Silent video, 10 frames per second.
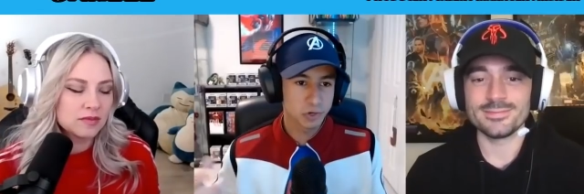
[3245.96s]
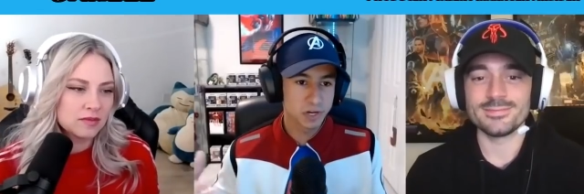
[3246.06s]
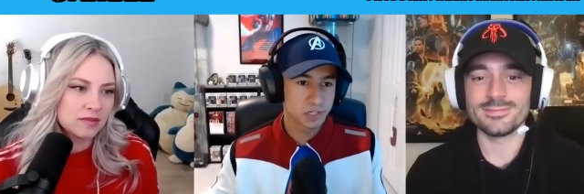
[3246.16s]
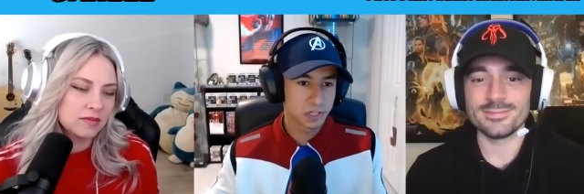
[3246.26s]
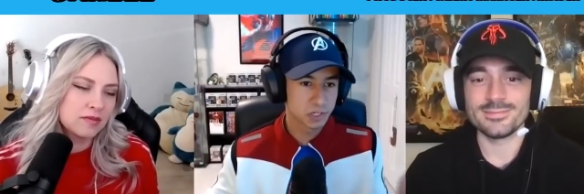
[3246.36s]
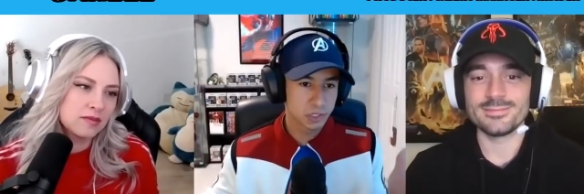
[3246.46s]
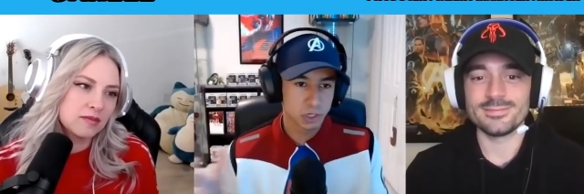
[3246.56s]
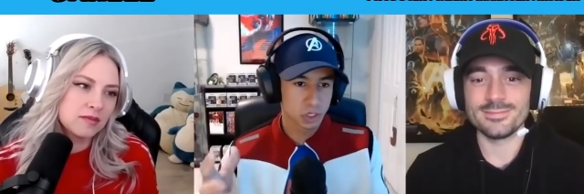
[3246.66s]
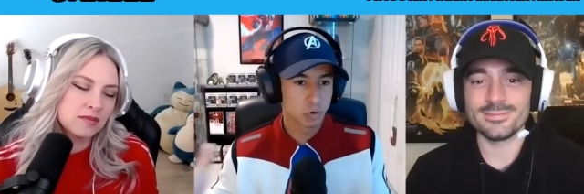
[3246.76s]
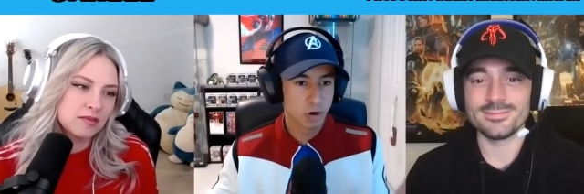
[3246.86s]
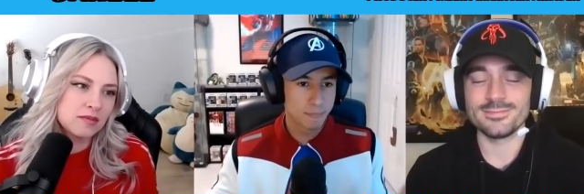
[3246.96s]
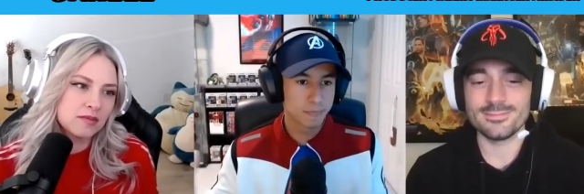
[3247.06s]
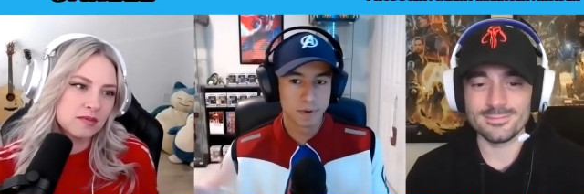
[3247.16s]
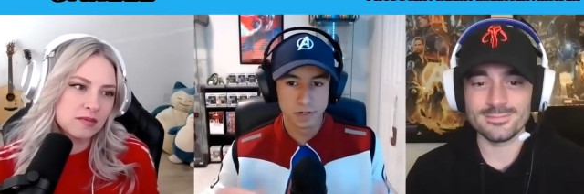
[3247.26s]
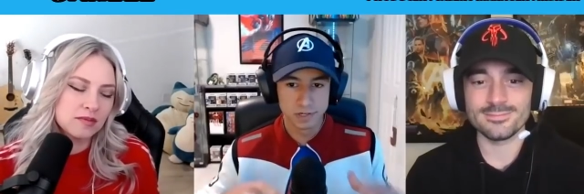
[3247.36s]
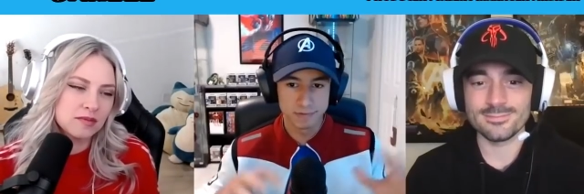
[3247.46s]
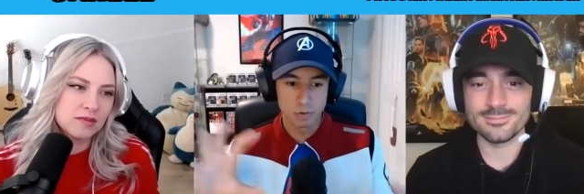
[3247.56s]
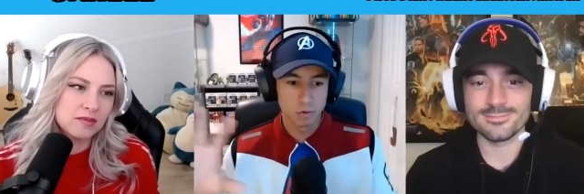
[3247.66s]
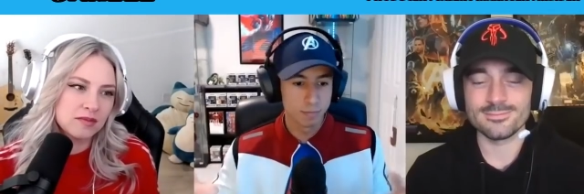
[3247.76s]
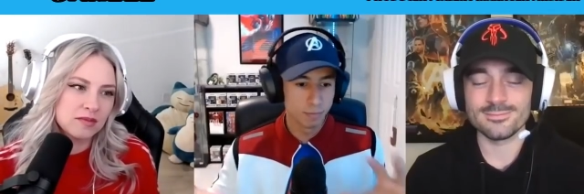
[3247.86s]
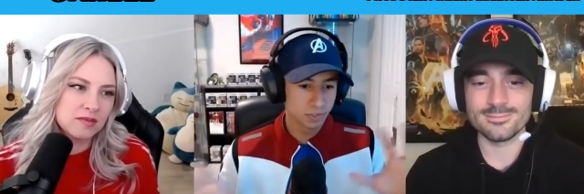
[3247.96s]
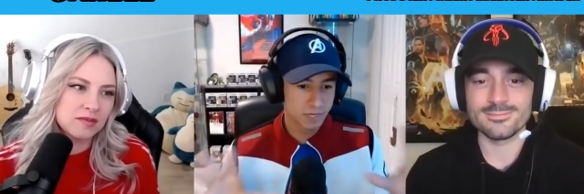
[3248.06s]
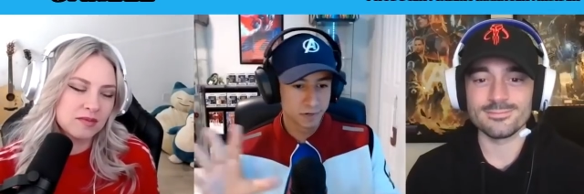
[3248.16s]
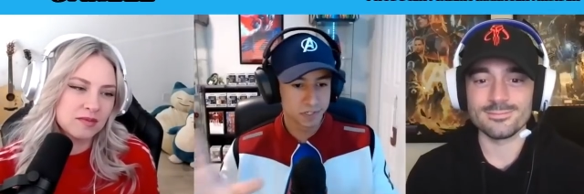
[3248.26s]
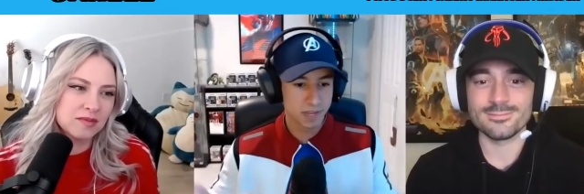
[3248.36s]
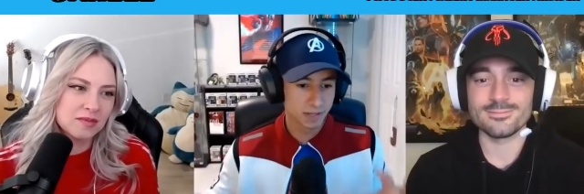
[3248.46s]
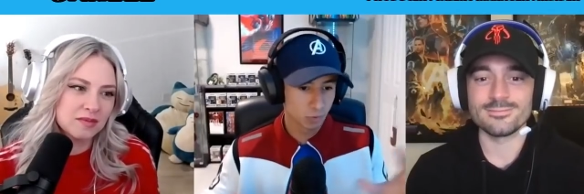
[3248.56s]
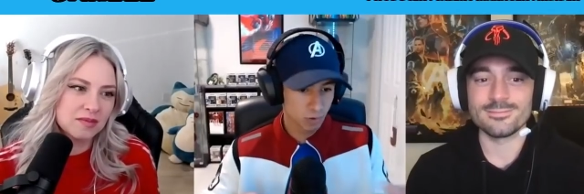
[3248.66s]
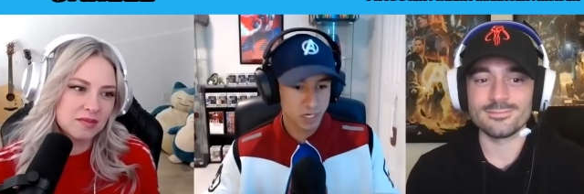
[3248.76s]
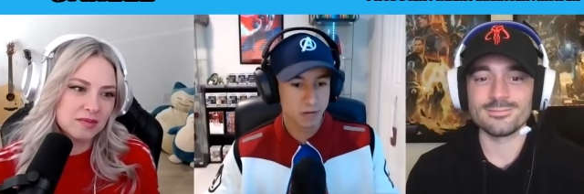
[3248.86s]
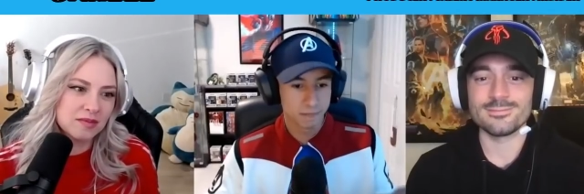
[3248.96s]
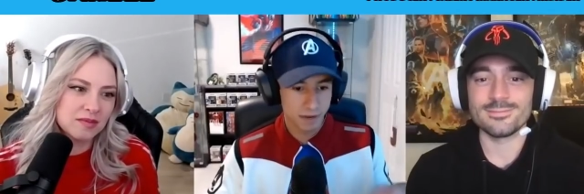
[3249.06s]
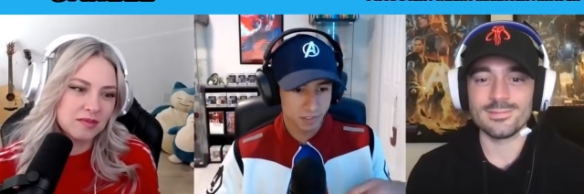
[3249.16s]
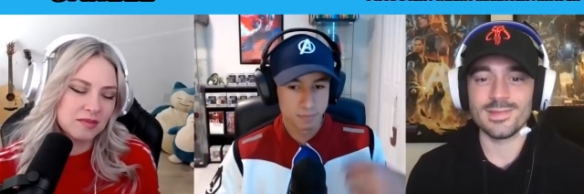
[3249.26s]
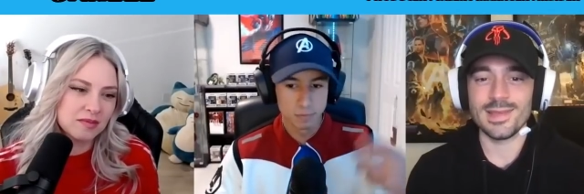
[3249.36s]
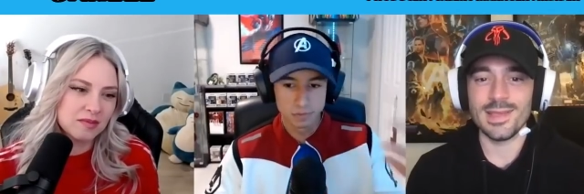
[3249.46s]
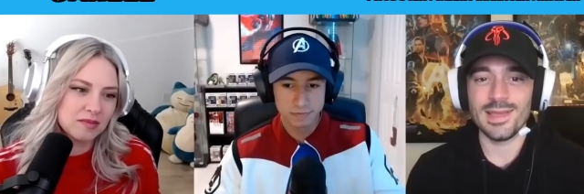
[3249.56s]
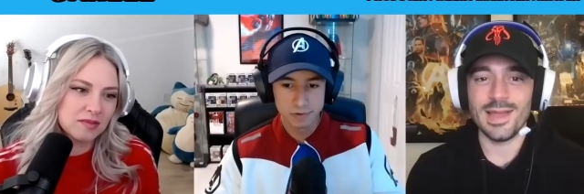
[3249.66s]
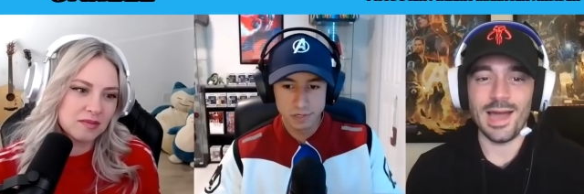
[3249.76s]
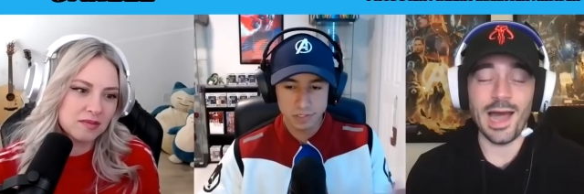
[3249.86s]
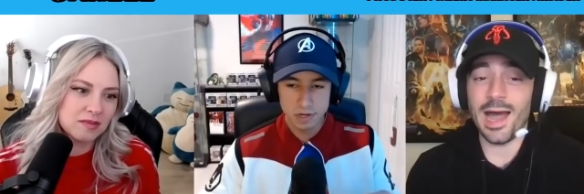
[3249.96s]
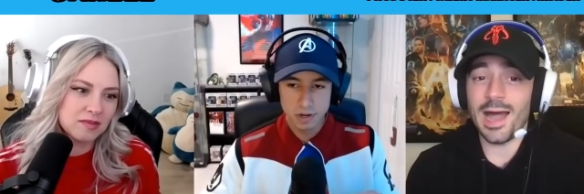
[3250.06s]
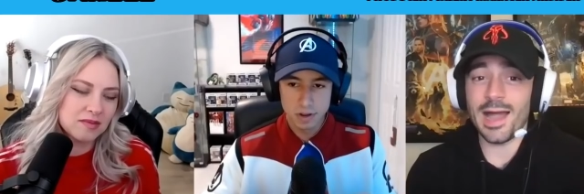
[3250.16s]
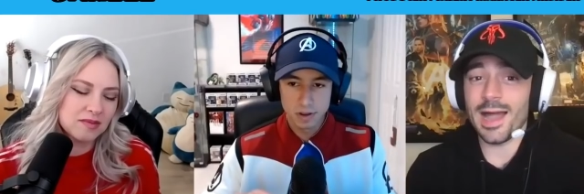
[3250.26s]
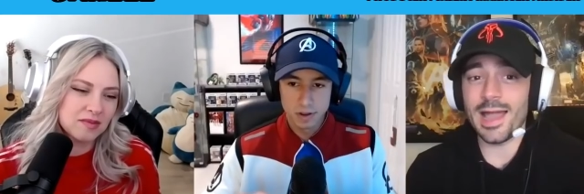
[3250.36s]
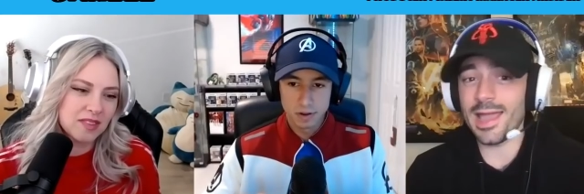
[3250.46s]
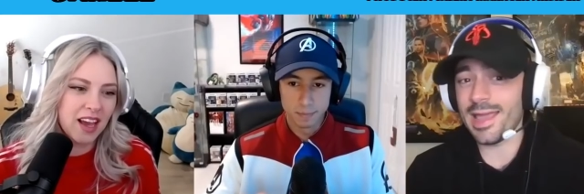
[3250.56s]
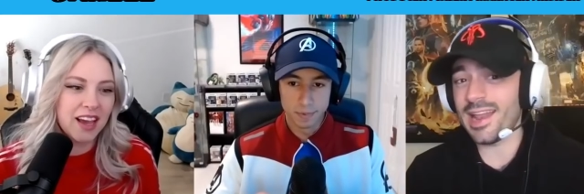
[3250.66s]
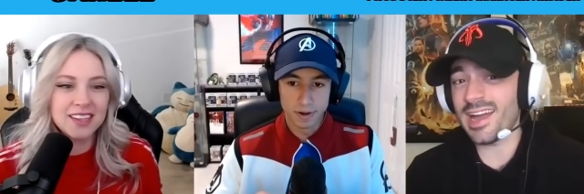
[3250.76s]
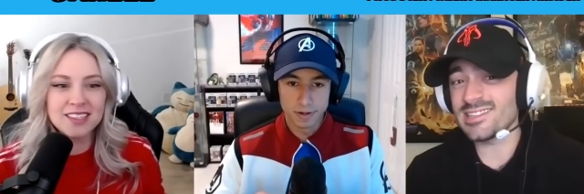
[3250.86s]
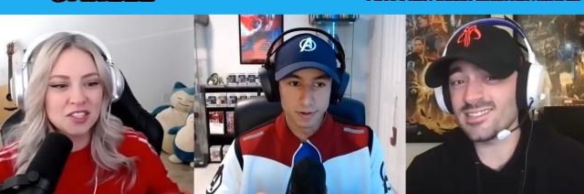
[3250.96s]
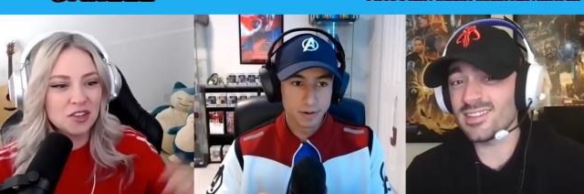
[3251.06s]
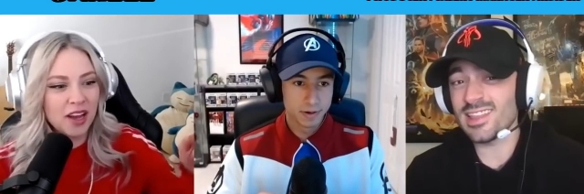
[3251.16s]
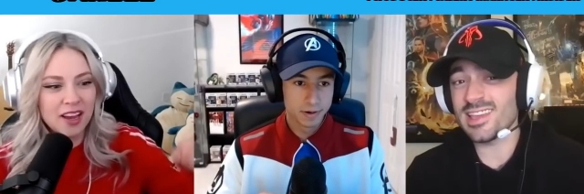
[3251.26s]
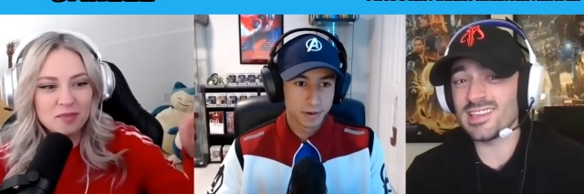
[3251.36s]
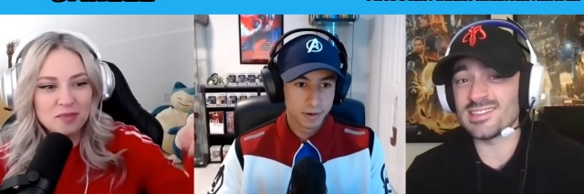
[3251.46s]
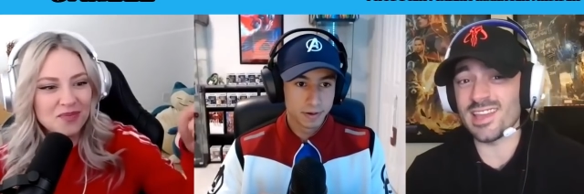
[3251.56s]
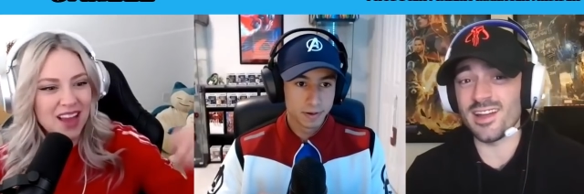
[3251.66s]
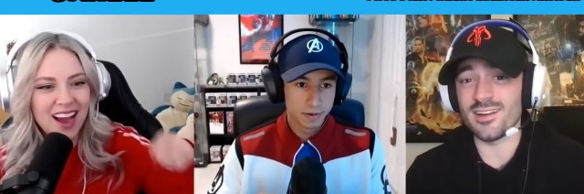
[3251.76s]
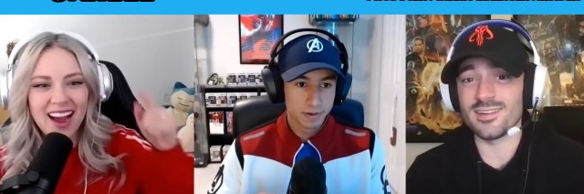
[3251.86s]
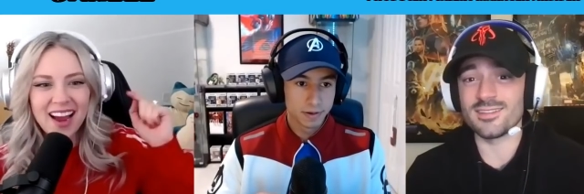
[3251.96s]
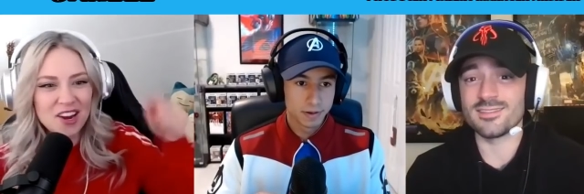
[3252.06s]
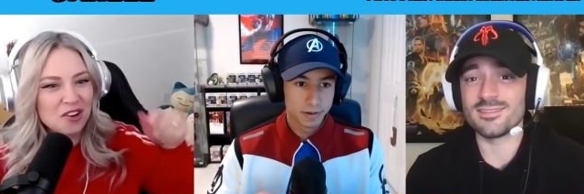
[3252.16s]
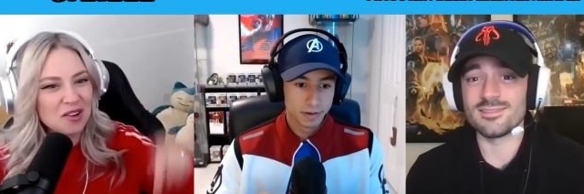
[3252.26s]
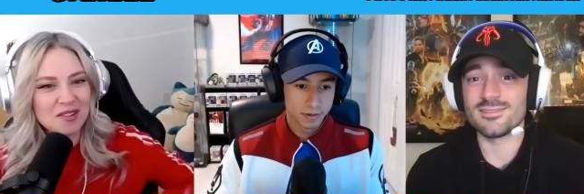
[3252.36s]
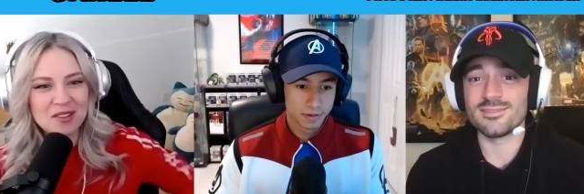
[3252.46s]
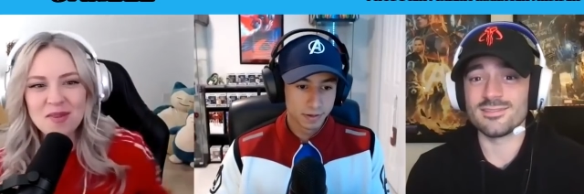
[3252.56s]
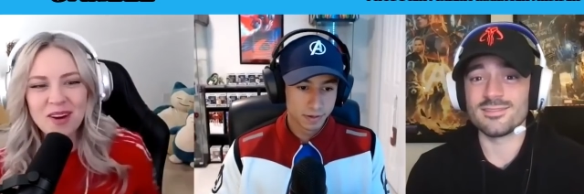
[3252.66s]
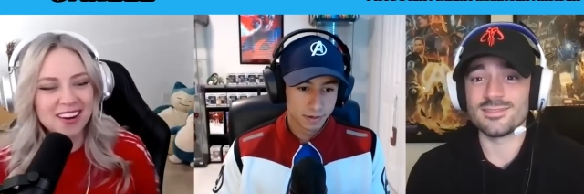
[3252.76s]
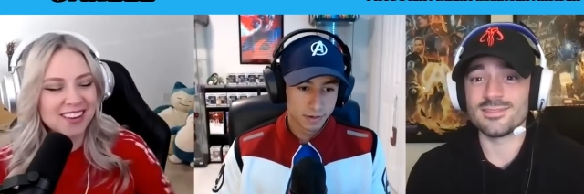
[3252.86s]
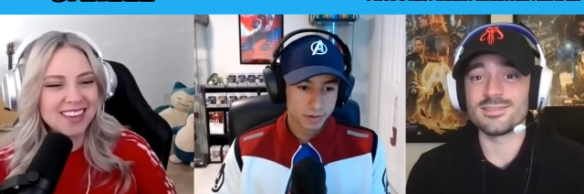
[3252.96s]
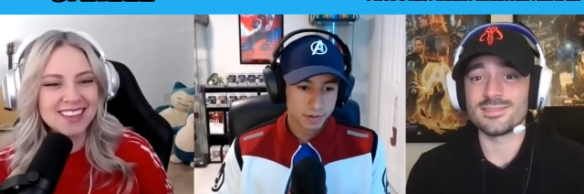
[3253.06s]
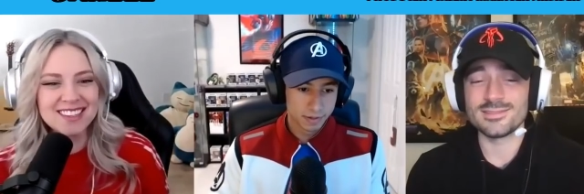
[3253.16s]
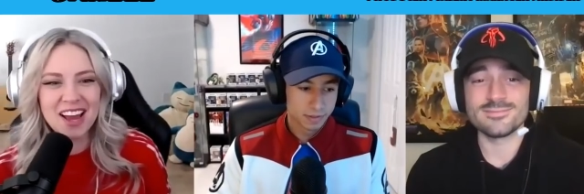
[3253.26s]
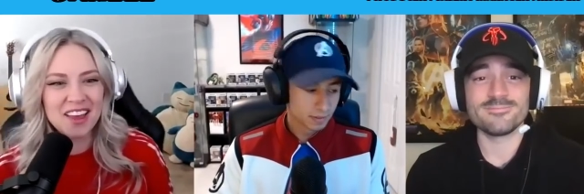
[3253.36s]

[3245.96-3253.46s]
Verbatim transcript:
Speaker 1: Strange is just going to show up because of the whole multiverse thing and the way she affects the multiverse. And I, I still, still think I, he's there.
Speaker 2: I agree with you, Brad, on this. I